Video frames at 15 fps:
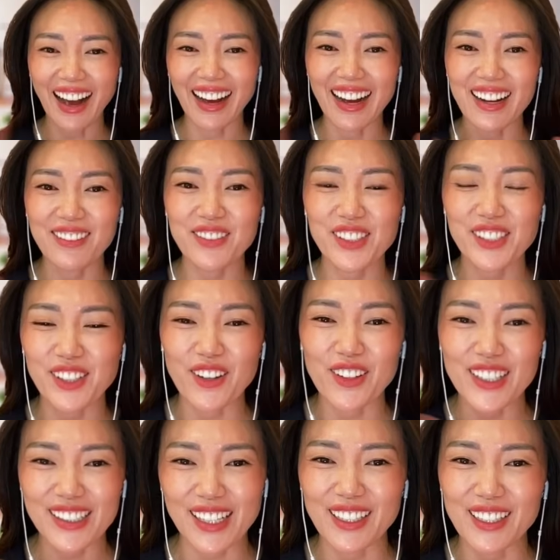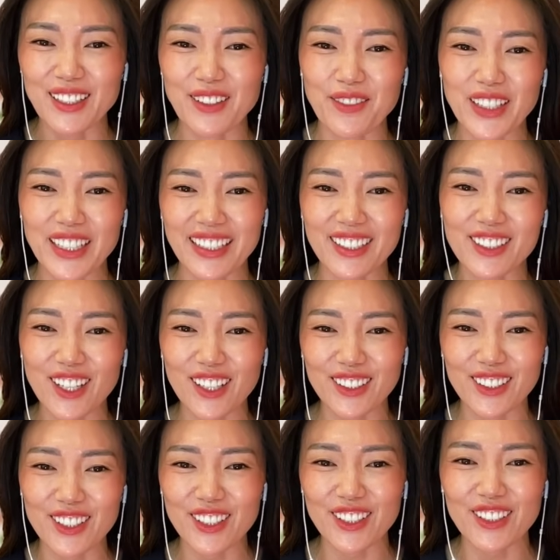I'm so excited to be here,
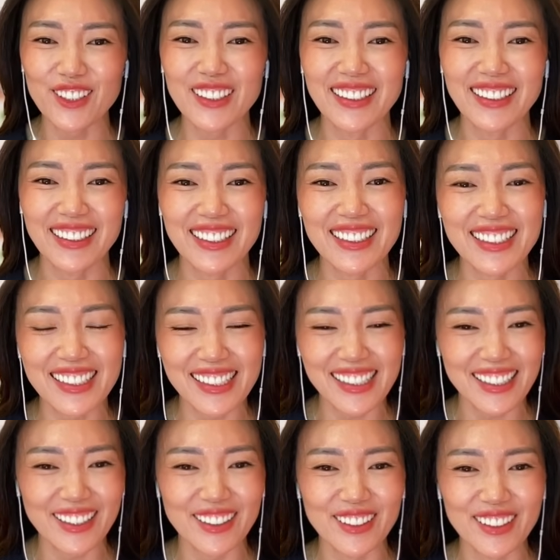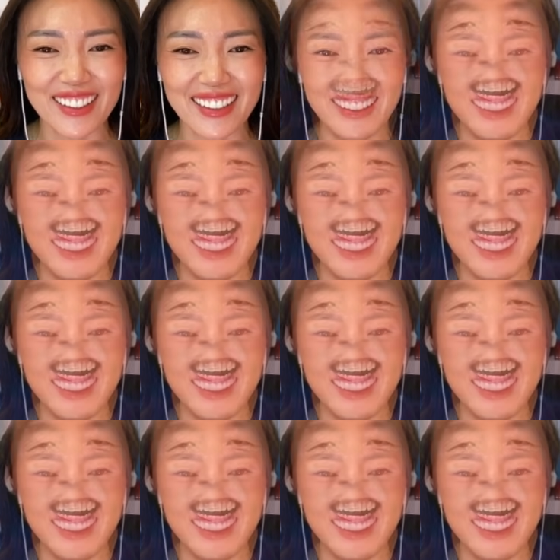Dr. Youn. Good to see you.